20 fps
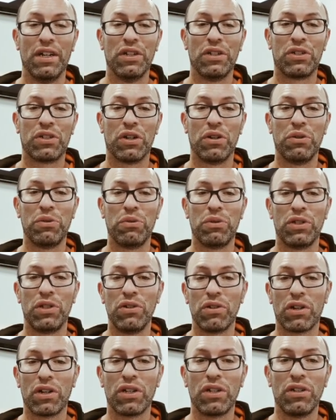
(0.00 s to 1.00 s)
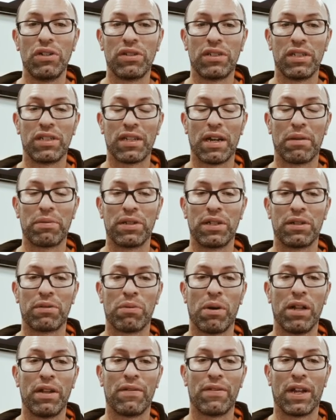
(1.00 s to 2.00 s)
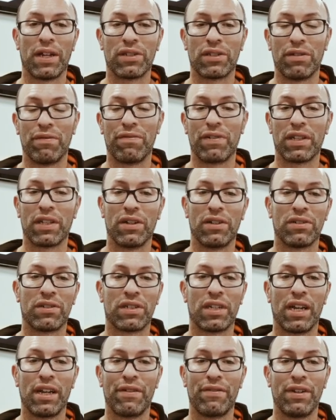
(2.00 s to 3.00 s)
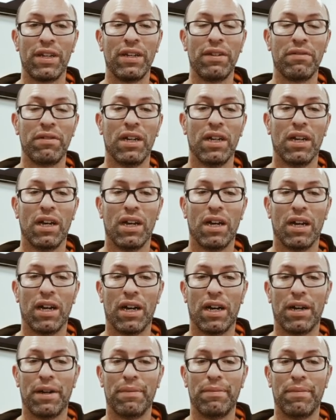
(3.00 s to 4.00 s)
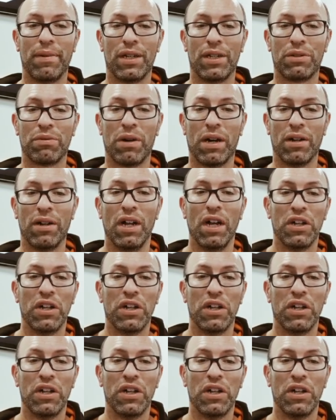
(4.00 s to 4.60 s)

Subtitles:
So you can use deception as well if that's something that will save you as well.